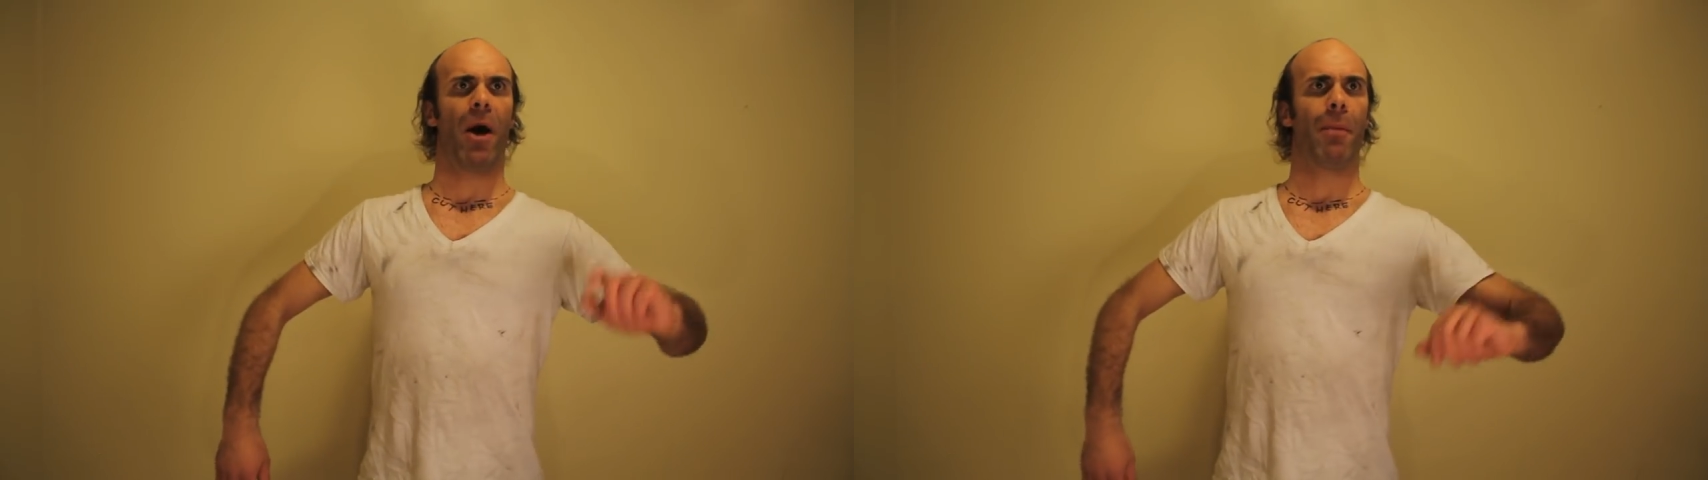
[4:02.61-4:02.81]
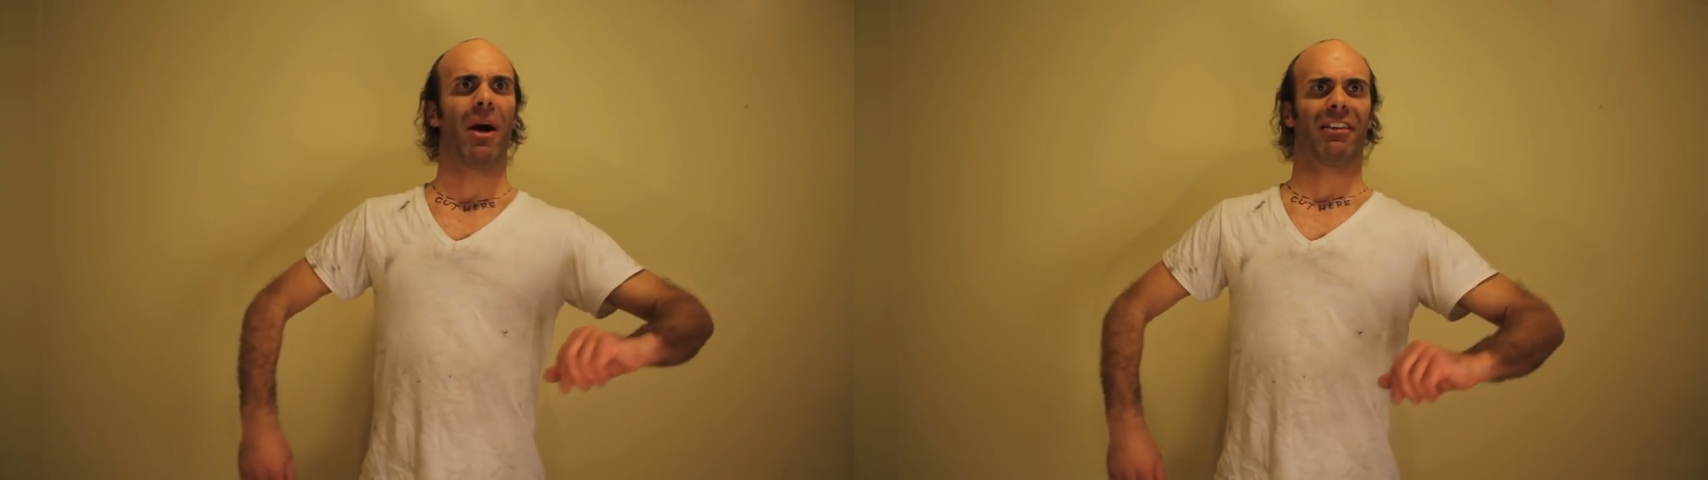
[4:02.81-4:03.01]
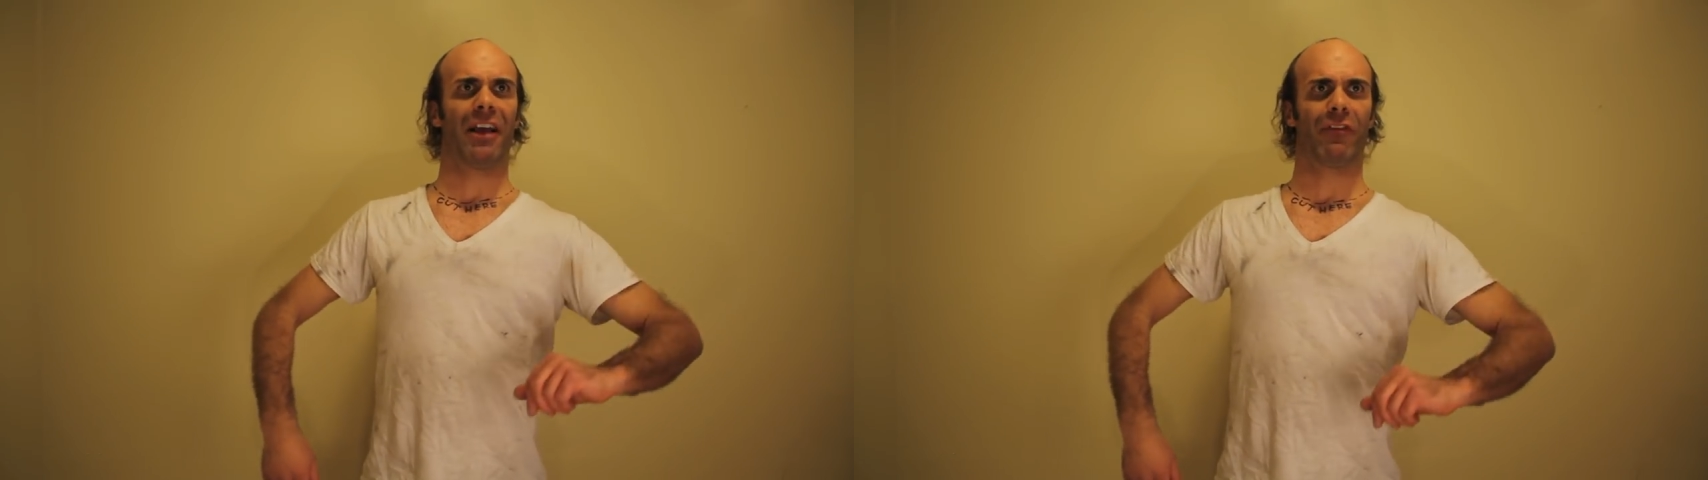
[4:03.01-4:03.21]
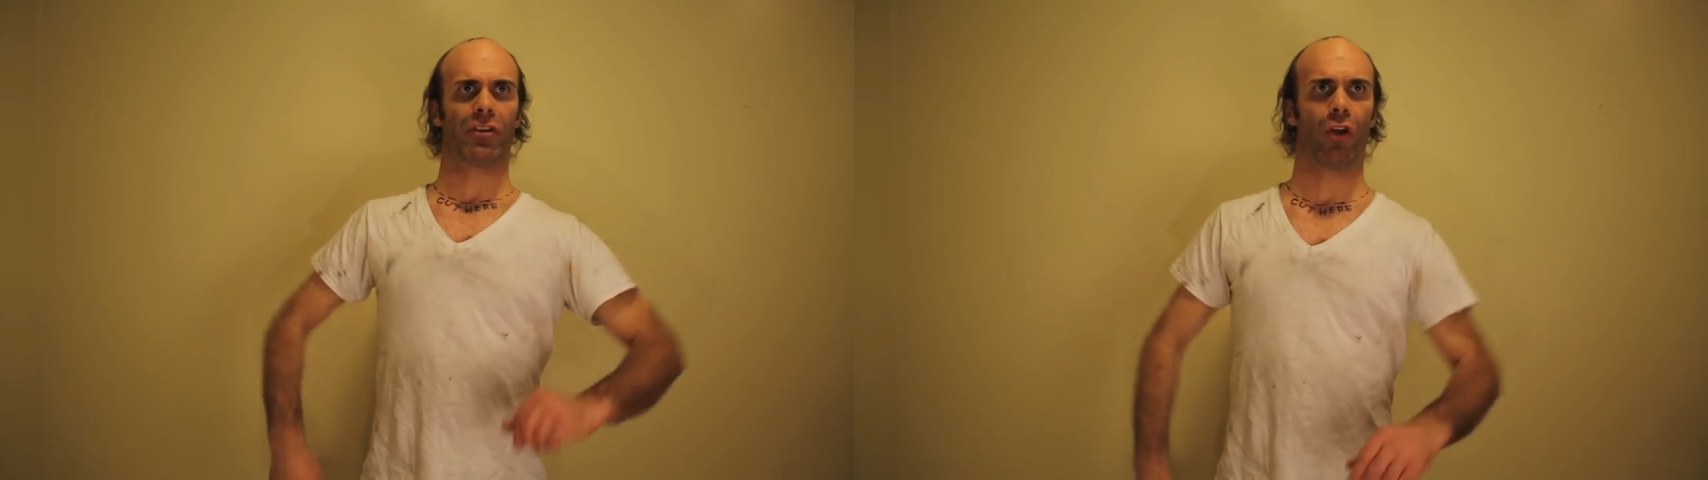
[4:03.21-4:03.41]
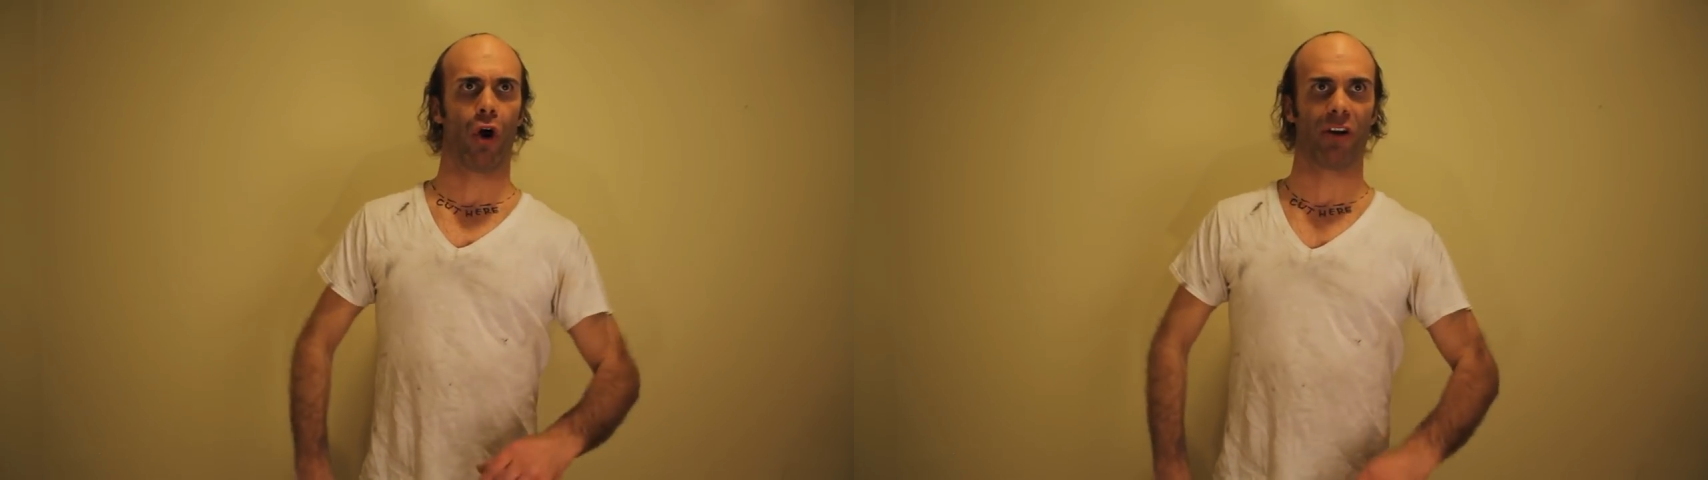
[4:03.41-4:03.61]
bought myself a
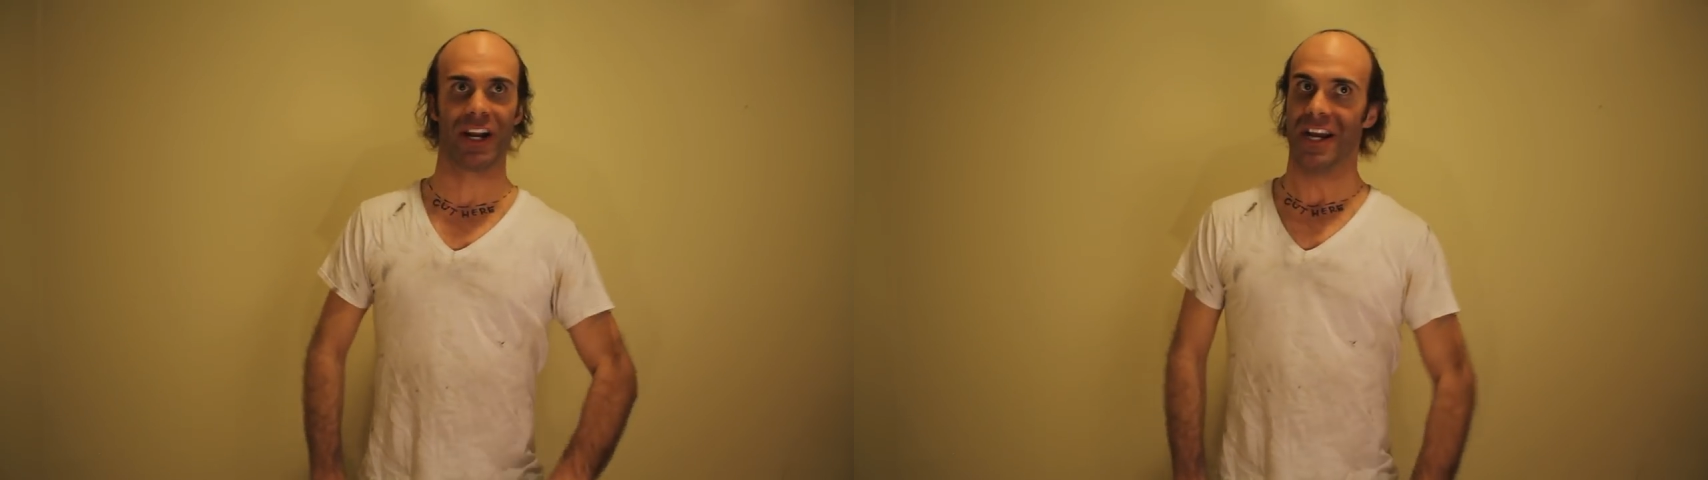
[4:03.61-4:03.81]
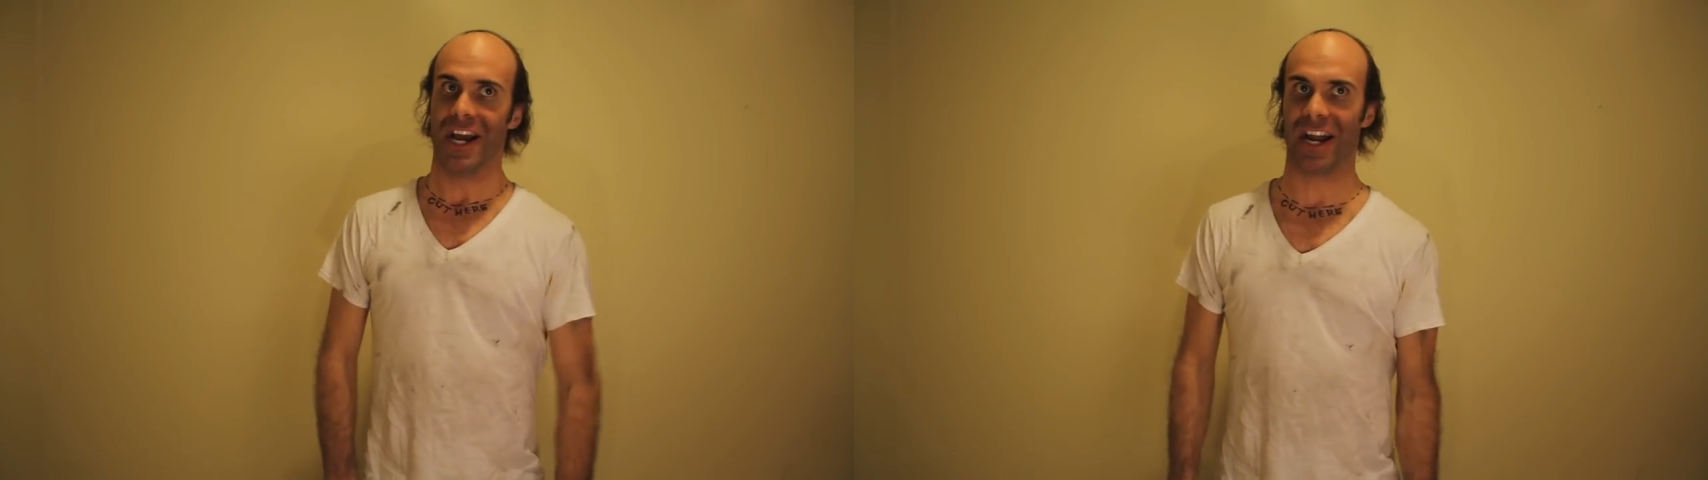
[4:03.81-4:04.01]
DeLorean